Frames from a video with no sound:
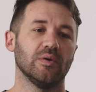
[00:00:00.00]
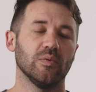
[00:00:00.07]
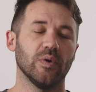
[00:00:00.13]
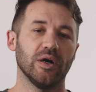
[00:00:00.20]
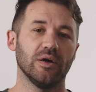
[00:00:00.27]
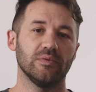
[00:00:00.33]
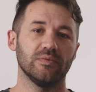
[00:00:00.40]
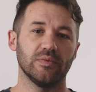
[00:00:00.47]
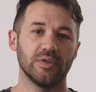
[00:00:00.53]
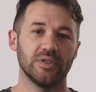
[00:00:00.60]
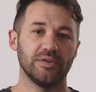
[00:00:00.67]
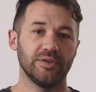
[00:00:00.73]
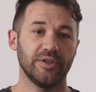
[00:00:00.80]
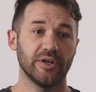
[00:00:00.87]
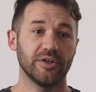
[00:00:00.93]
Well,
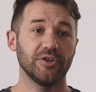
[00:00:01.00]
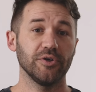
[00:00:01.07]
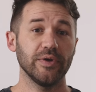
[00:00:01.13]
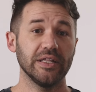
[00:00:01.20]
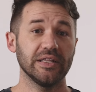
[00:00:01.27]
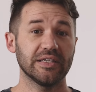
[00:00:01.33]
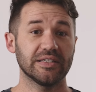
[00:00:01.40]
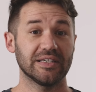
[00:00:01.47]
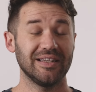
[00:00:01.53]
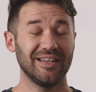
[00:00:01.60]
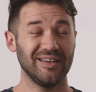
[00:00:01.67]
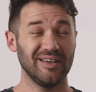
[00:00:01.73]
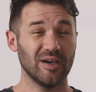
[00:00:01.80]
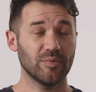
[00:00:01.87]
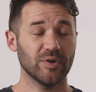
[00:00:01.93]
they're doing this in a
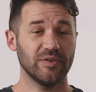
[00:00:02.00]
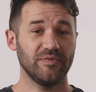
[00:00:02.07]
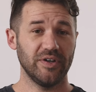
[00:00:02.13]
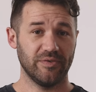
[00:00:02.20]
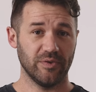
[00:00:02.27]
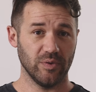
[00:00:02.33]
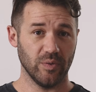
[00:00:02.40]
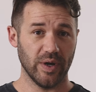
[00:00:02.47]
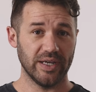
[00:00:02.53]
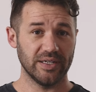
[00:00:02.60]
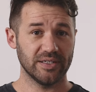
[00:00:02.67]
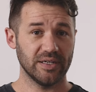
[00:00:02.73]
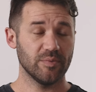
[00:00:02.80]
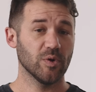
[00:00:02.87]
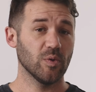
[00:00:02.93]
number of different
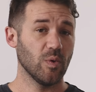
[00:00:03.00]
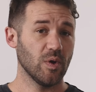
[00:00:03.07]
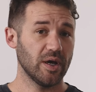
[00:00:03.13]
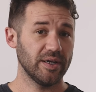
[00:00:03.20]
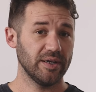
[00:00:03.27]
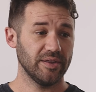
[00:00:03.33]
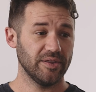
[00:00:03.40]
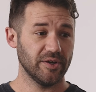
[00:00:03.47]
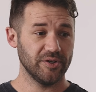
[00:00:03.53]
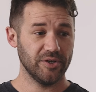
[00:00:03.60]
ways. Number one, they're